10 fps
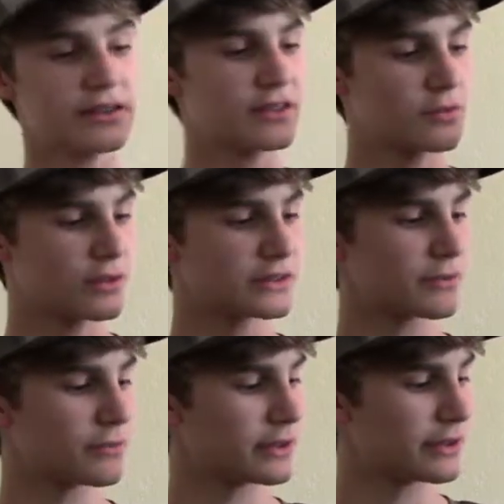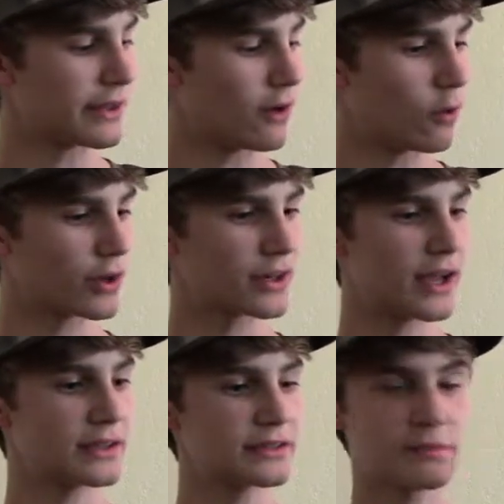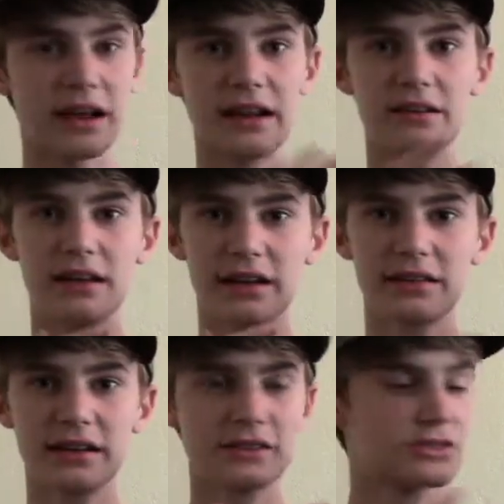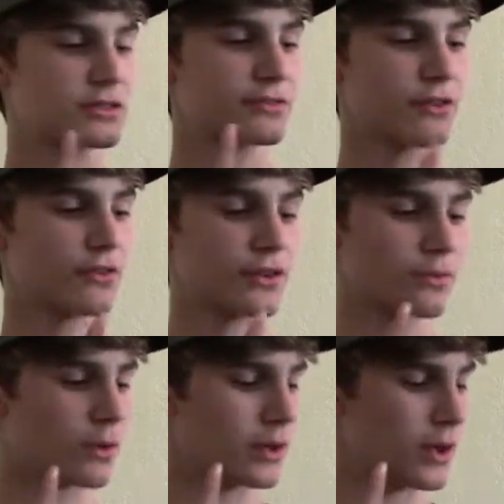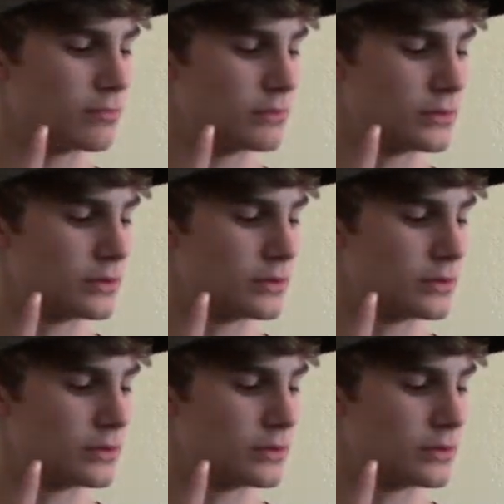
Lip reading: This one isn't really that organized. I think I just filled this one up.